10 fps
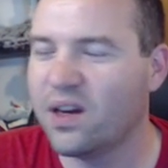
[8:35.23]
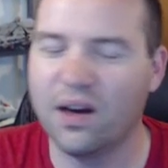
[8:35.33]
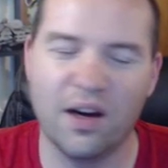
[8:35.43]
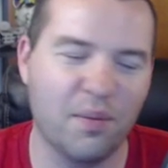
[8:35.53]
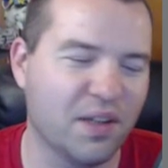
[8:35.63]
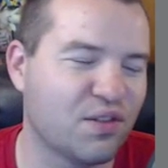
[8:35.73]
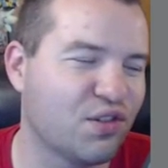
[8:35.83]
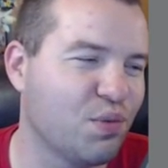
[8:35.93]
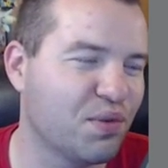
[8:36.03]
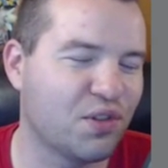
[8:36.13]
And
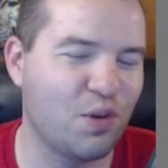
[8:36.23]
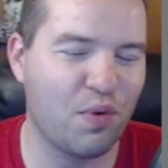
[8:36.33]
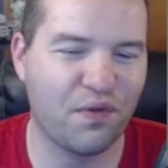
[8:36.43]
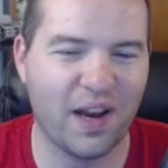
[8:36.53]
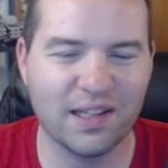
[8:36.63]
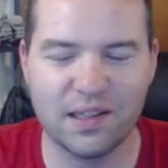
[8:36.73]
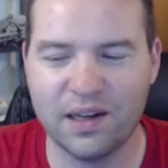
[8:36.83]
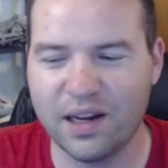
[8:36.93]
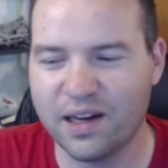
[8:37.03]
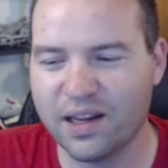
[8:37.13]
super
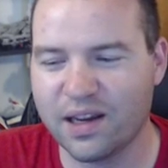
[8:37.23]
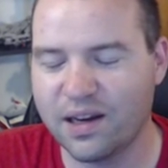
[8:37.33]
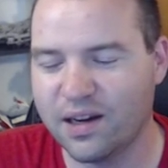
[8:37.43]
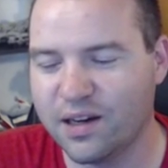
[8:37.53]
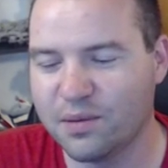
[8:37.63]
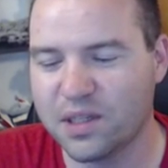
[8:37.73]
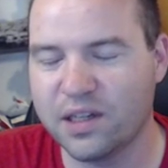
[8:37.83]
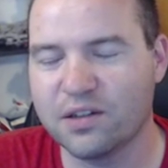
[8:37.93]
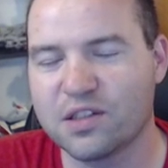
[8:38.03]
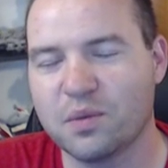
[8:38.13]
fascinating to
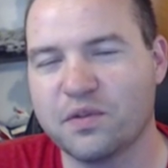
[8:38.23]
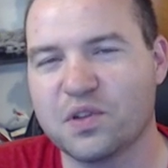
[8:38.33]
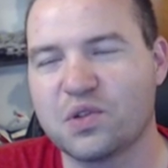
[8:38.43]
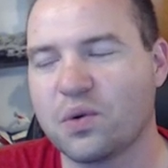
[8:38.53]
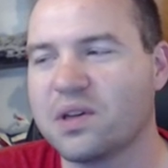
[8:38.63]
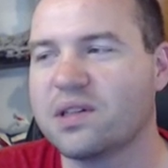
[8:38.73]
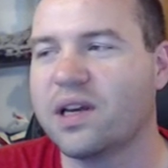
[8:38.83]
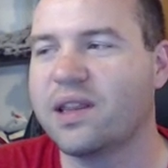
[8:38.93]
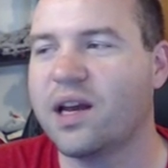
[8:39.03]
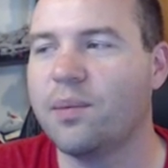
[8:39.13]
hear some of his stories
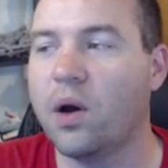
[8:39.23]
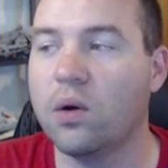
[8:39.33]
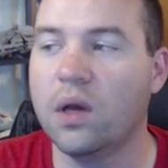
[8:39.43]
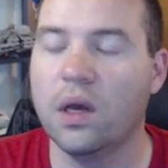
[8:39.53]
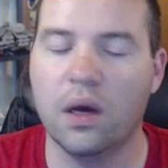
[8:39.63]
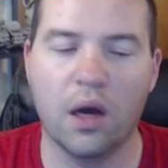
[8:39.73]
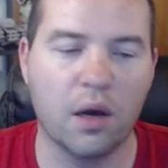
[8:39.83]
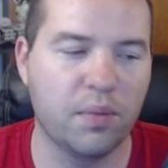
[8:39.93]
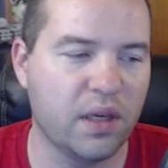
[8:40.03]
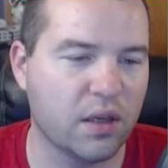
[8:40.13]
like that about
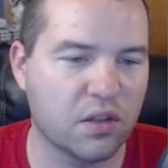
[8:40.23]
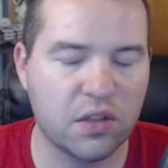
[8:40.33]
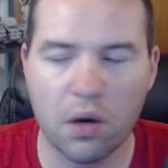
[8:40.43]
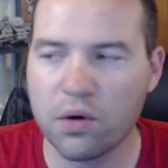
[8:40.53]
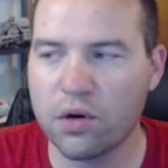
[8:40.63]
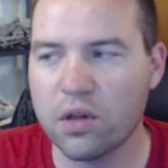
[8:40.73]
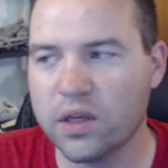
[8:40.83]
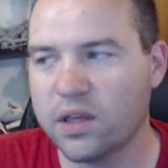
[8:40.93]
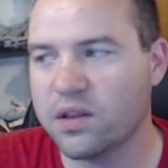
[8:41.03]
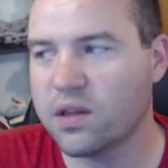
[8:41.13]
being so
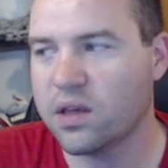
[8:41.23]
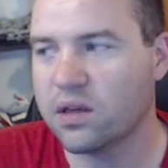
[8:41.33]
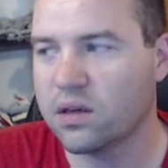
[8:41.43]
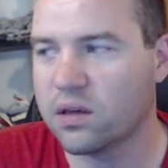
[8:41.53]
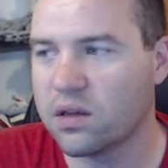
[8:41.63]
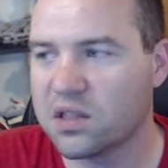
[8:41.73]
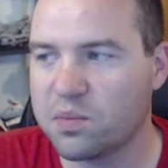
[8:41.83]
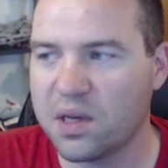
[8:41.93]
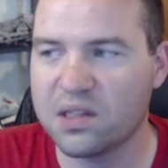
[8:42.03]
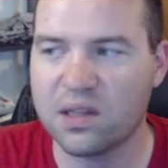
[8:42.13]
early in the
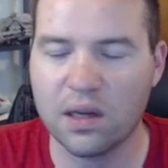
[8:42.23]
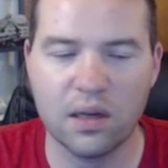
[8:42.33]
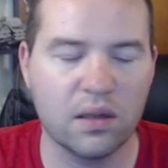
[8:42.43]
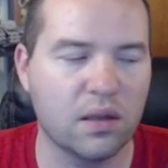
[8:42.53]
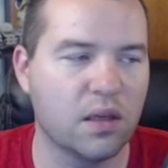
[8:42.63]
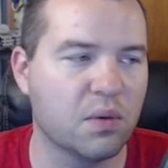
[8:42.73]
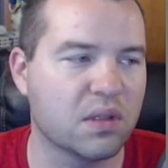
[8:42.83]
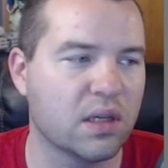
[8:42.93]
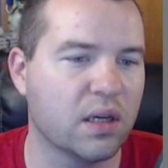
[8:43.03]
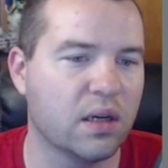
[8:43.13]
space that he
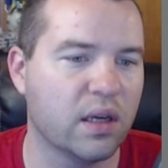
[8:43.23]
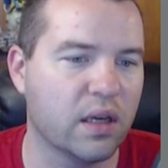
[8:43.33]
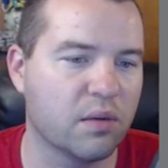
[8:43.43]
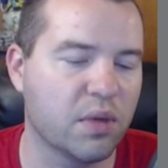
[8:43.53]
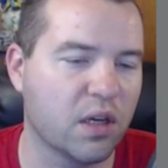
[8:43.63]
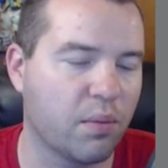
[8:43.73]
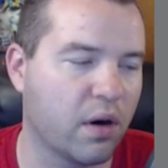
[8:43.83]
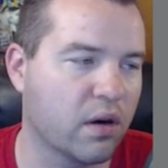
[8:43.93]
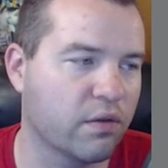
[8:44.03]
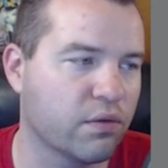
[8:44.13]
was in and being a
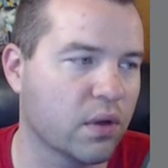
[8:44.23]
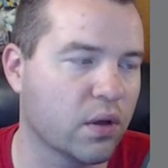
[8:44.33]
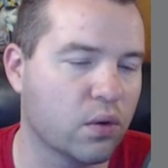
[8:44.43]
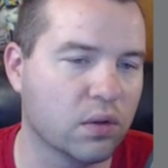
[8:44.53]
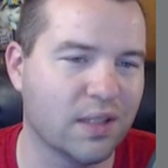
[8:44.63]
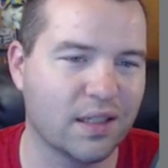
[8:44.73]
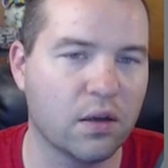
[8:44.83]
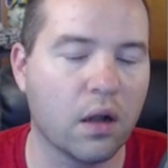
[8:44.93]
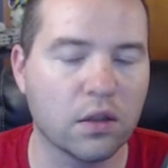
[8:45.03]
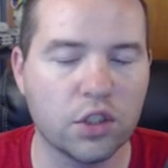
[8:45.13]
part of really cool
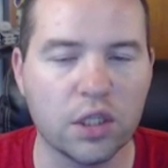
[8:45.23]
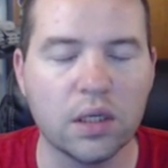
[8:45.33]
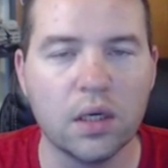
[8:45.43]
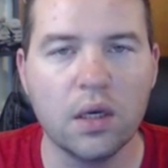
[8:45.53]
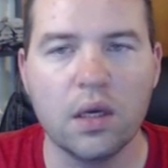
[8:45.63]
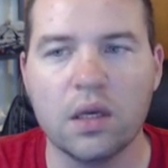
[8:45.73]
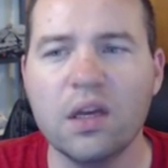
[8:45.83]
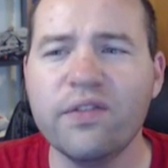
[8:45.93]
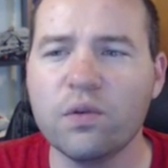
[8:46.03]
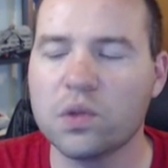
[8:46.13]
technology. He
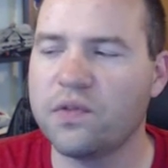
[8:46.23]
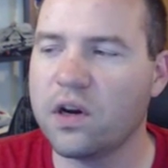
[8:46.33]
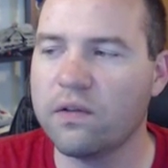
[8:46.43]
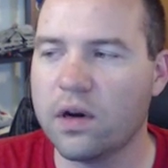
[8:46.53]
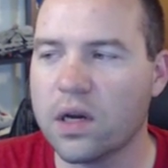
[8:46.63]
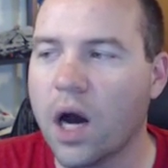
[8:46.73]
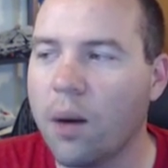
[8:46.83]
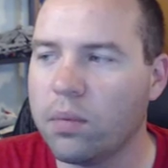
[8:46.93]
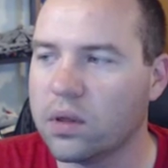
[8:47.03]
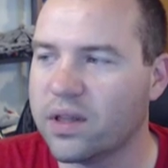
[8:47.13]
even was very
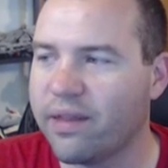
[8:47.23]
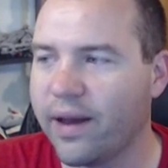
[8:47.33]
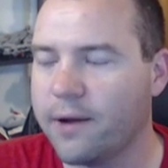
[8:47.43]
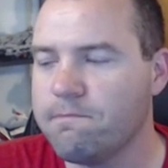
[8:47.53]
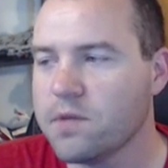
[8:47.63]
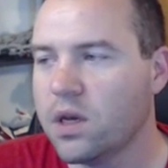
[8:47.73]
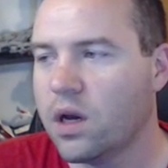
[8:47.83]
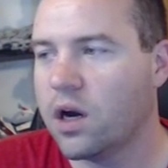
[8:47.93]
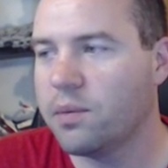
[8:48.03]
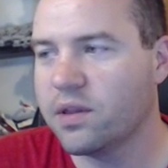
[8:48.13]
humble in that.
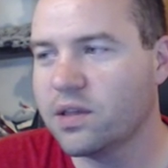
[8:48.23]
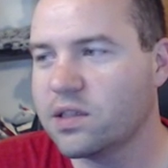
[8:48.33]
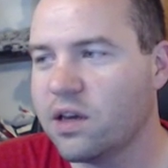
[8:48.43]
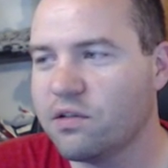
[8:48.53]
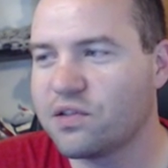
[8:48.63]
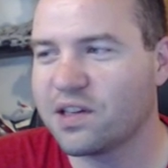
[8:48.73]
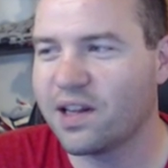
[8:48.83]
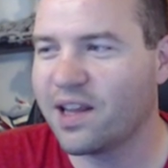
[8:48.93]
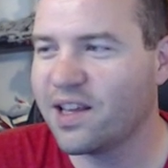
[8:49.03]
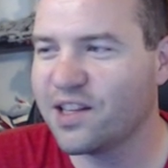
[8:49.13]
And this gives,
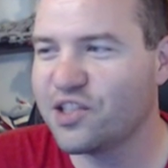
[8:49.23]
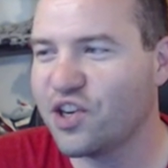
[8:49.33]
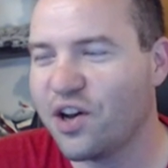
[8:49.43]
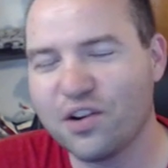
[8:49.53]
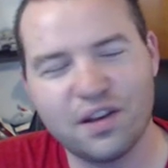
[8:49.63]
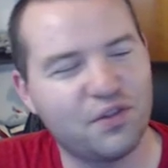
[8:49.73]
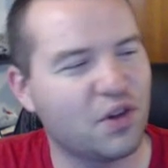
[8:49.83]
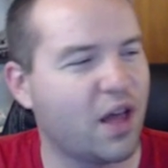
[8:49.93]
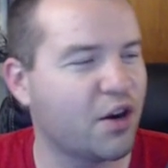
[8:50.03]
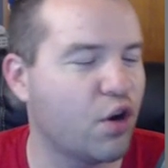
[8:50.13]
I think this should all give you a
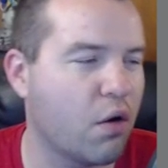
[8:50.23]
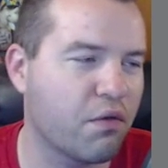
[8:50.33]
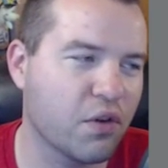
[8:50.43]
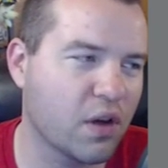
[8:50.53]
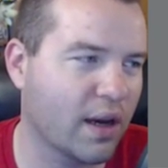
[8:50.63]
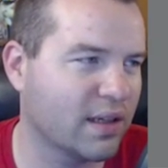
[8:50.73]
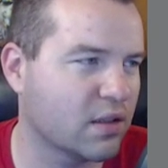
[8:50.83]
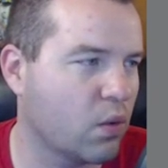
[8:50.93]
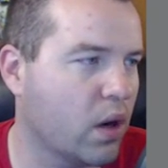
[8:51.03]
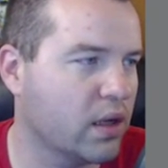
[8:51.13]
lot of hope for you
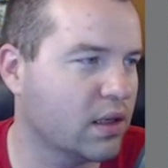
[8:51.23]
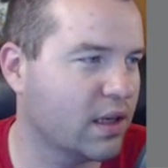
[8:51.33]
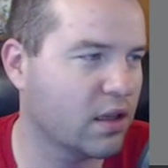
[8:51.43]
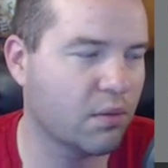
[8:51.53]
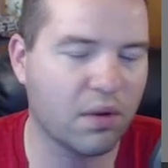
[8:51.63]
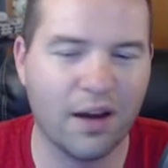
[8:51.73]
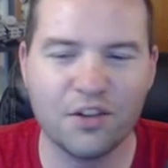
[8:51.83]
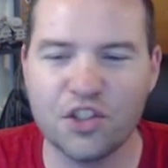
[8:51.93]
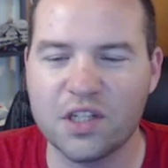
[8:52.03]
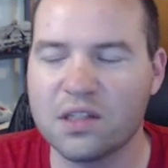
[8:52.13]
guys wanting to get in the
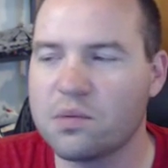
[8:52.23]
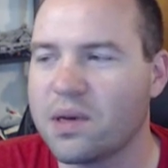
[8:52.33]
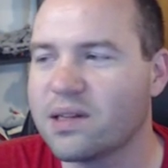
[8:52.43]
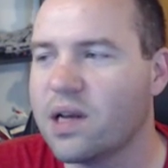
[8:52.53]
blockchain space.